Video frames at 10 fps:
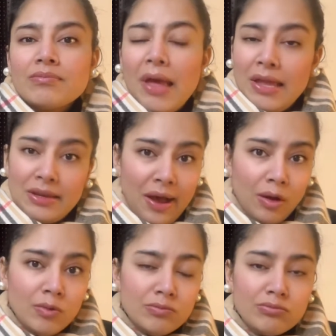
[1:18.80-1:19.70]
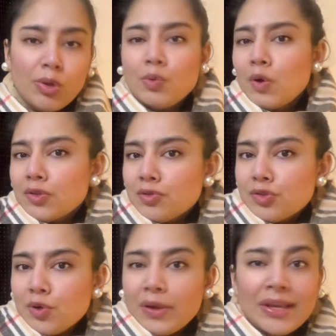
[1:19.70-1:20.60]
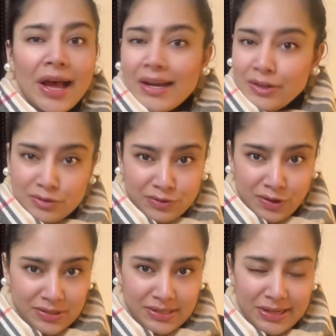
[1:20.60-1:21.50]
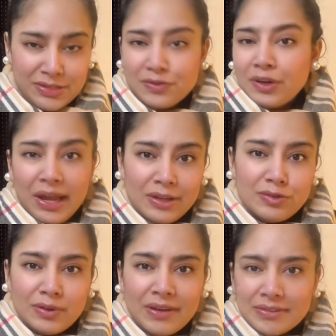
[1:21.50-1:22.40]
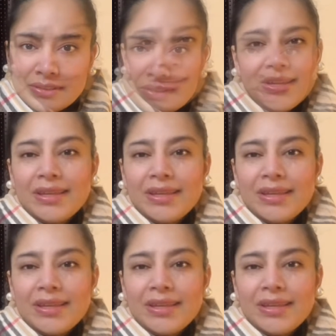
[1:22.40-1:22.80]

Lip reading: And now you want to join Alliance Française for A2 level.